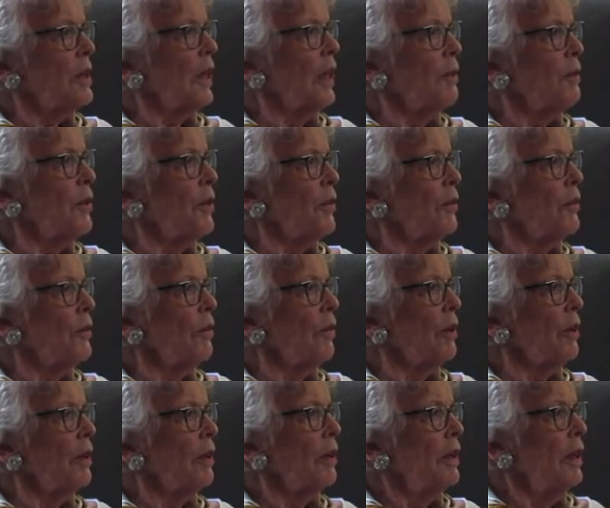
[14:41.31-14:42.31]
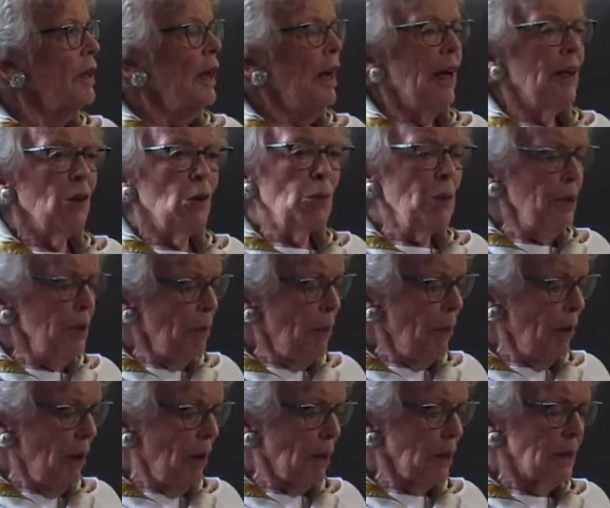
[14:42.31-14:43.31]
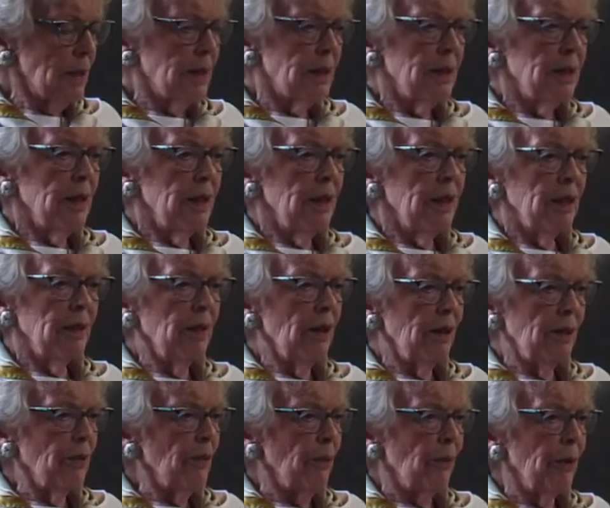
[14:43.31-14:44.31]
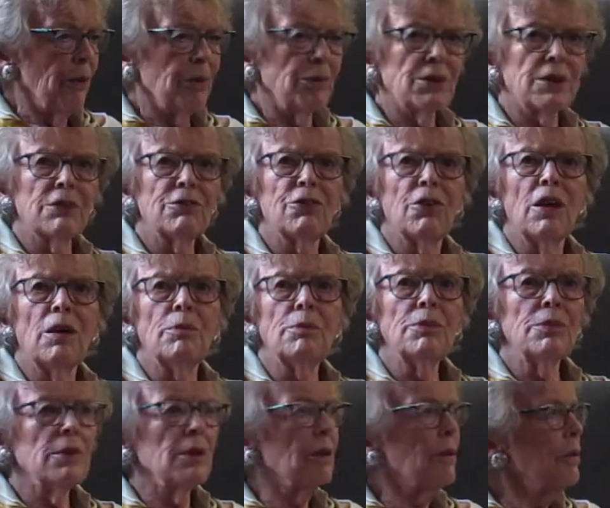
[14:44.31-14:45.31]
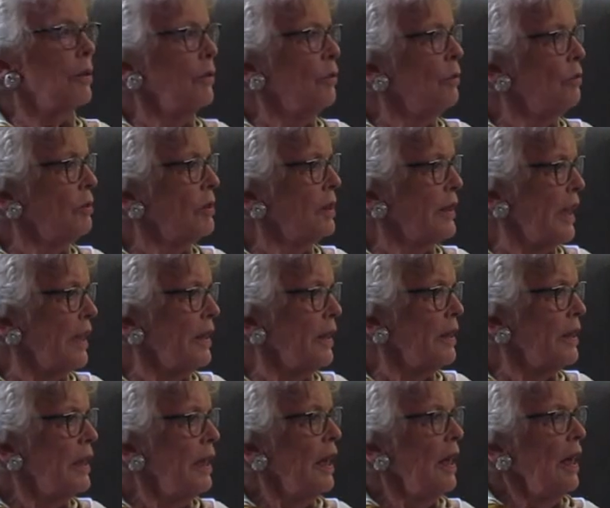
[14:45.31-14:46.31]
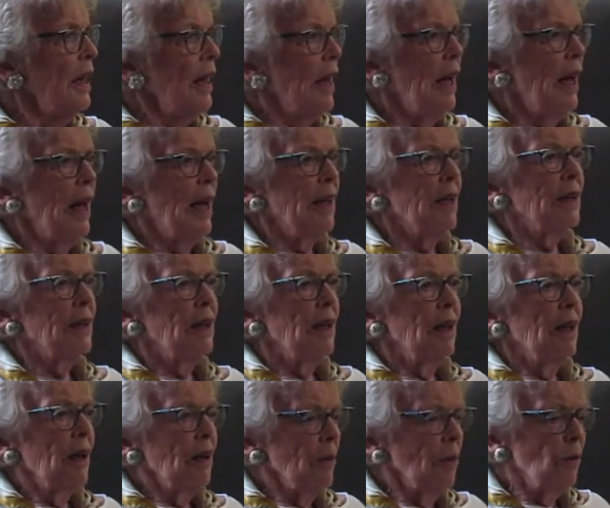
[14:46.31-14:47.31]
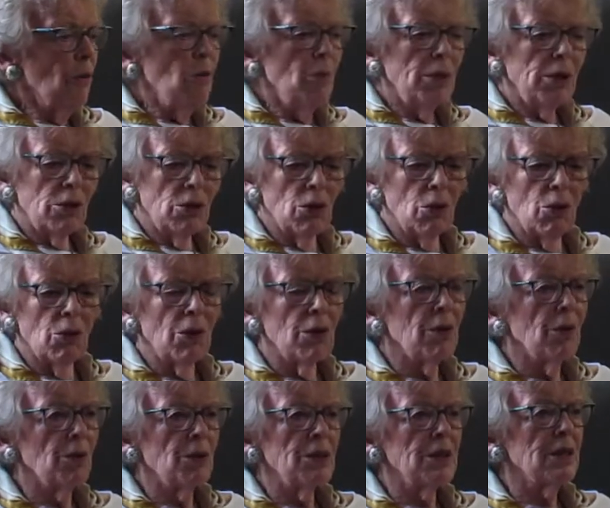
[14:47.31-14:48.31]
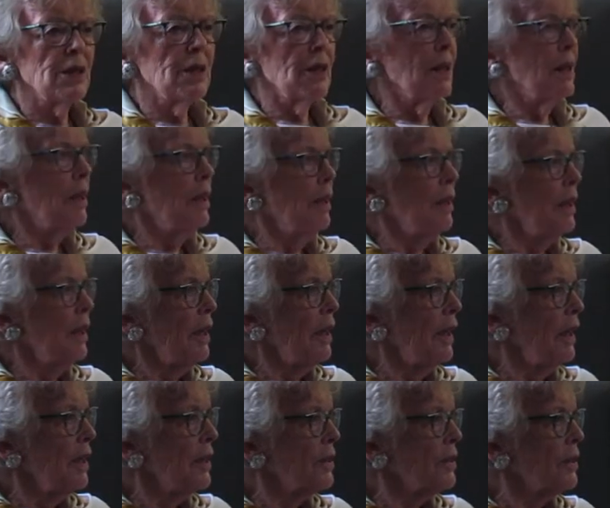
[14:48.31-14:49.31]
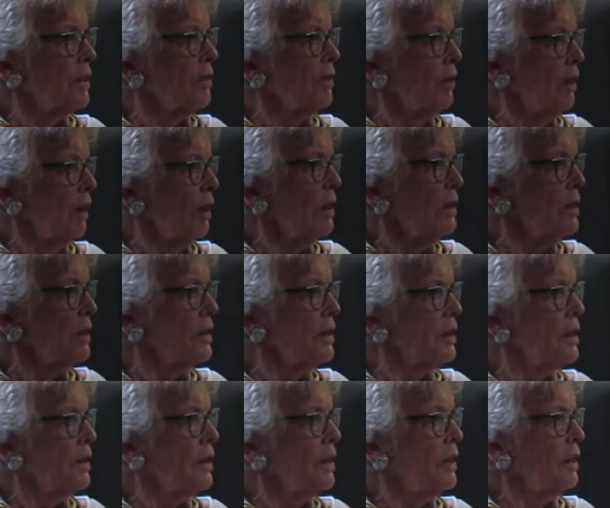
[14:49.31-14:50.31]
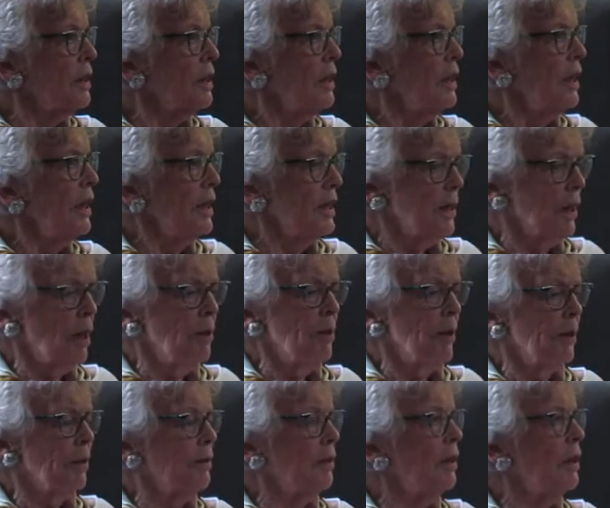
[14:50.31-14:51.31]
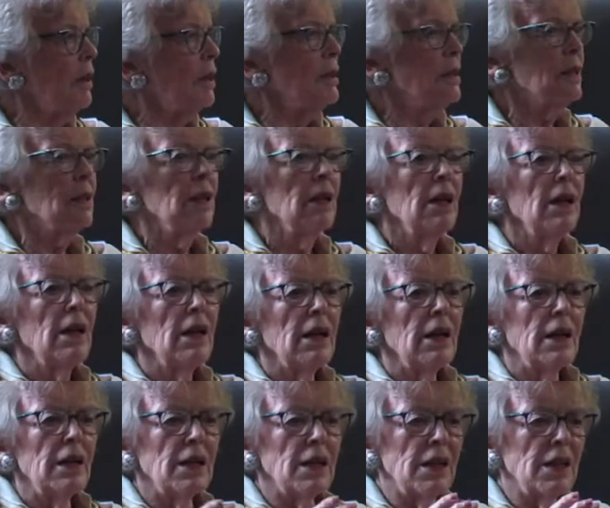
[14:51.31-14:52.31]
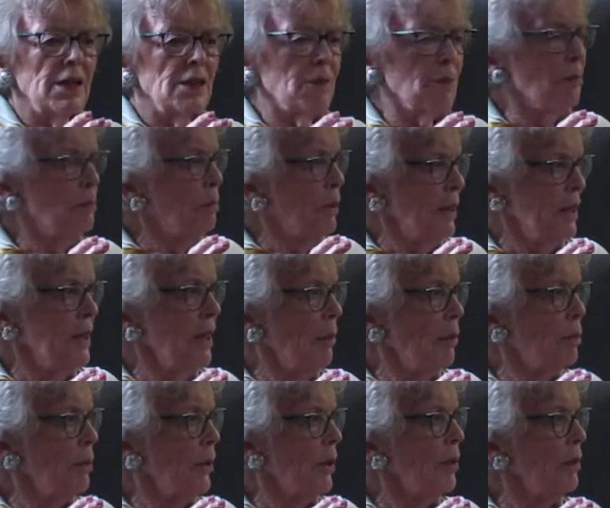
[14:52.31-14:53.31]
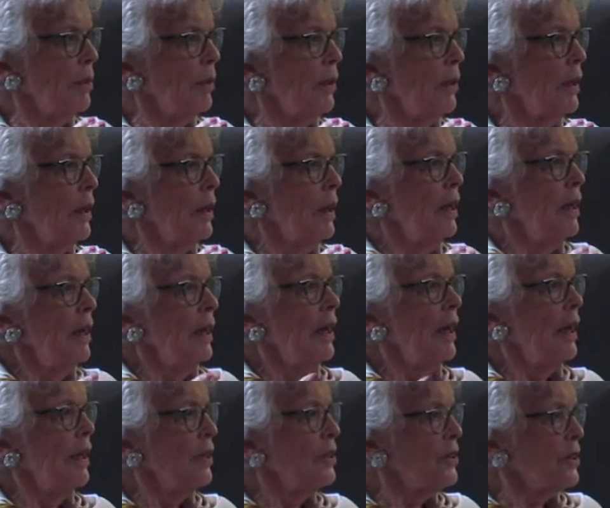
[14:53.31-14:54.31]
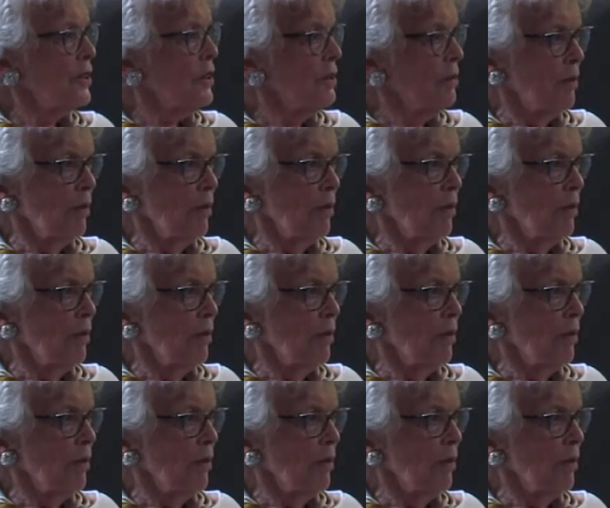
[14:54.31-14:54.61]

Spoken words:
came to the door. I opened the box, not knowing where it was from or who sent it, and lo and behold, there was his cross, his oblate cross, his beaten up prayer book, and this